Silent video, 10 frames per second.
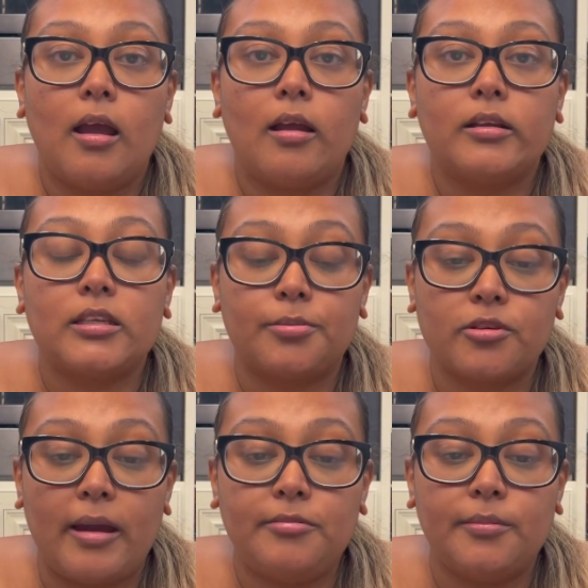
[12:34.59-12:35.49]

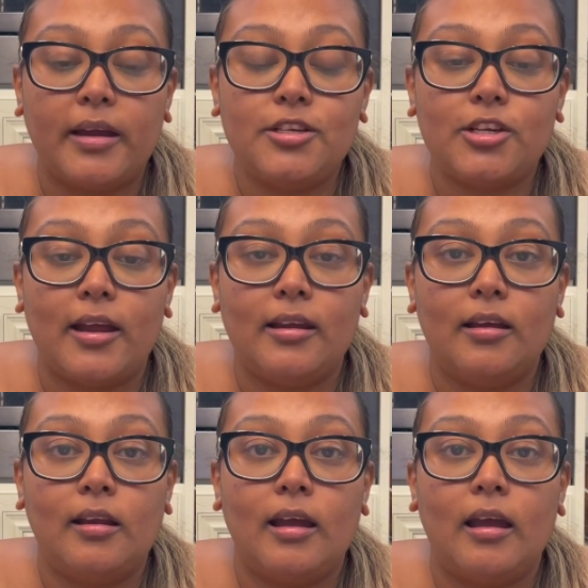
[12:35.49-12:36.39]
subscribe to my
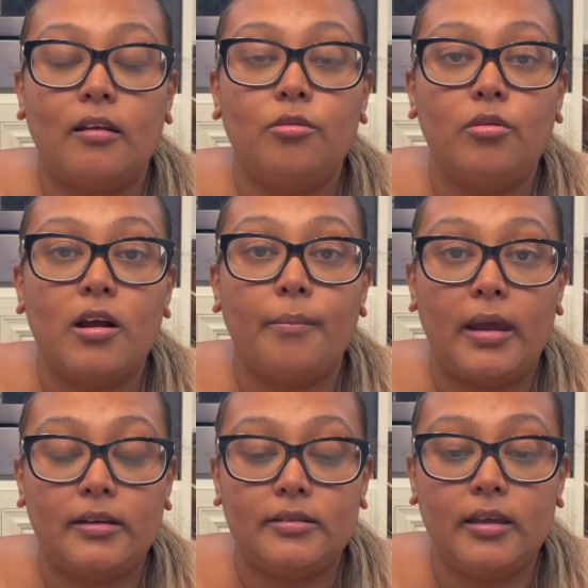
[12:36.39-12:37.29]
channel and who
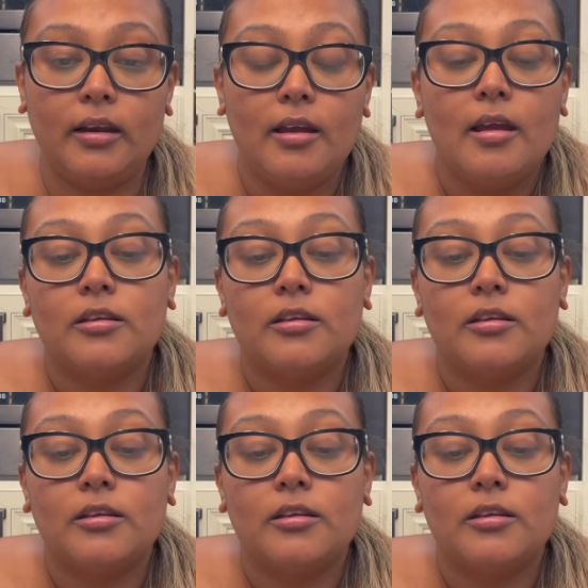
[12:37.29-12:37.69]
commented.